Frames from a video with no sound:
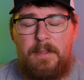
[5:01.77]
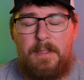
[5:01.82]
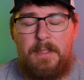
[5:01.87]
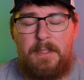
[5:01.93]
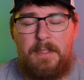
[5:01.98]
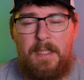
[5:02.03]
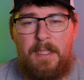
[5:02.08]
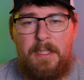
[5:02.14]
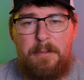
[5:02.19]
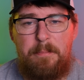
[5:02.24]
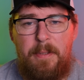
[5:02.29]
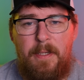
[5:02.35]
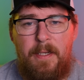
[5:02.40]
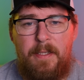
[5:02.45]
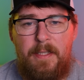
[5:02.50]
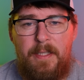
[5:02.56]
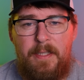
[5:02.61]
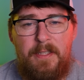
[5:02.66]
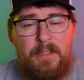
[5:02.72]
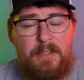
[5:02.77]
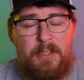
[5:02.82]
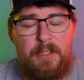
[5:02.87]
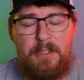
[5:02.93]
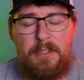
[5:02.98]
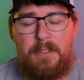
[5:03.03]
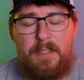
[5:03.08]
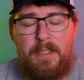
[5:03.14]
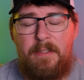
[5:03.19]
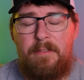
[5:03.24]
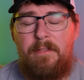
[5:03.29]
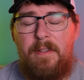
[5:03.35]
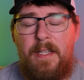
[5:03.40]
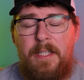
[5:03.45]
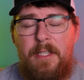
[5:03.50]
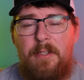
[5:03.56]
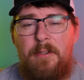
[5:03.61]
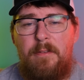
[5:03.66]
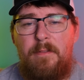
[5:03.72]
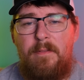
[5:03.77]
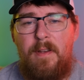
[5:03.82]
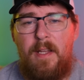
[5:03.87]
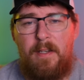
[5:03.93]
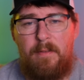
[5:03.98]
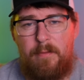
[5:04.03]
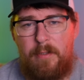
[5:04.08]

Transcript: sad part and just say thank you very